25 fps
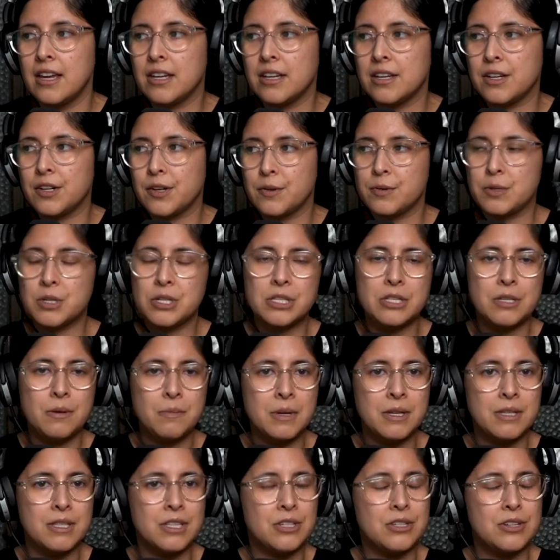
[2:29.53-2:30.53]
you know, just some
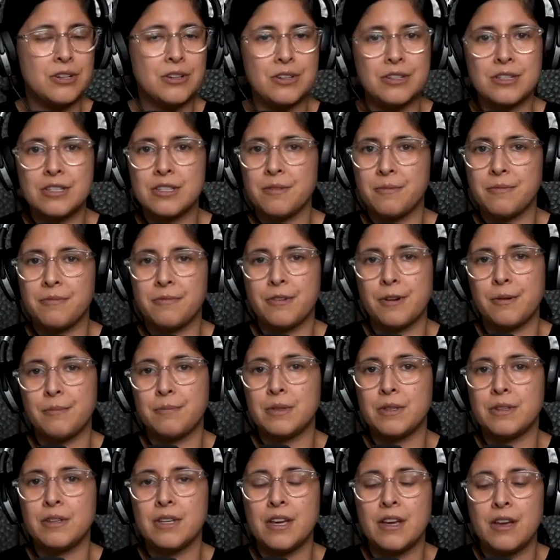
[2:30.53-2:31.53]
concerns
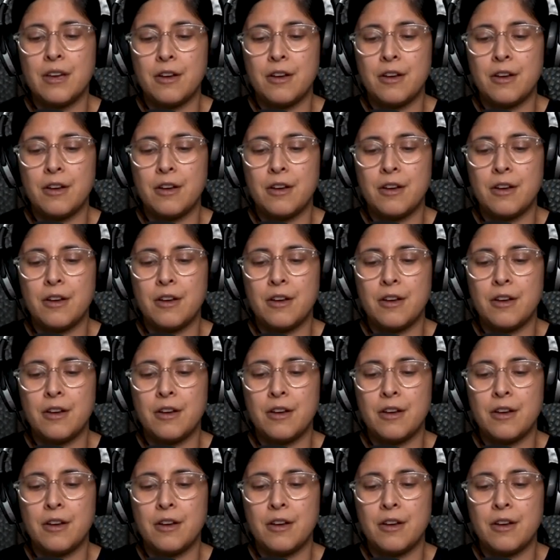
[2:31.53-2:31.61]
from